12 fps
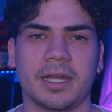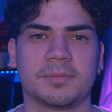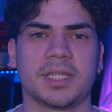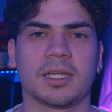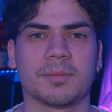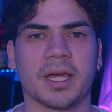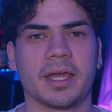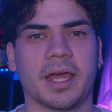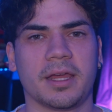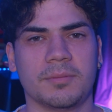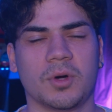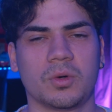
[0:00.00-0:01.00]
ended up taking my
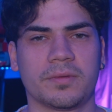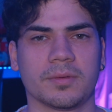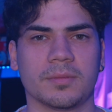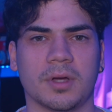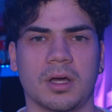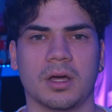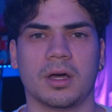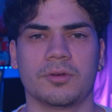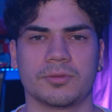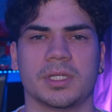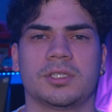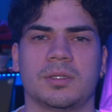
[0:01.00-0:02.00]
head mode from
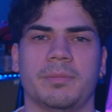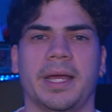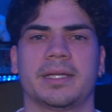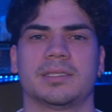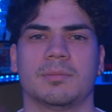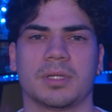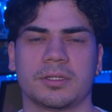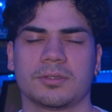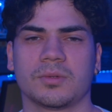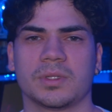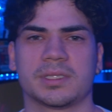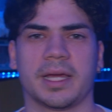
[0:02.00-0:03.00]
Unreal Engine back into Blender
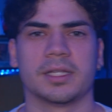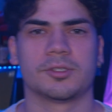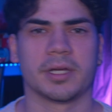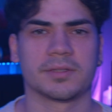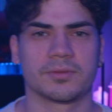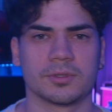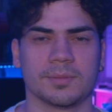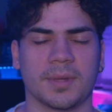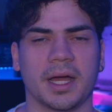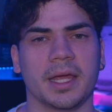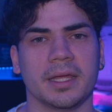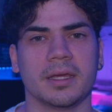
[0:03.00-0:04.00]
once I had transferred my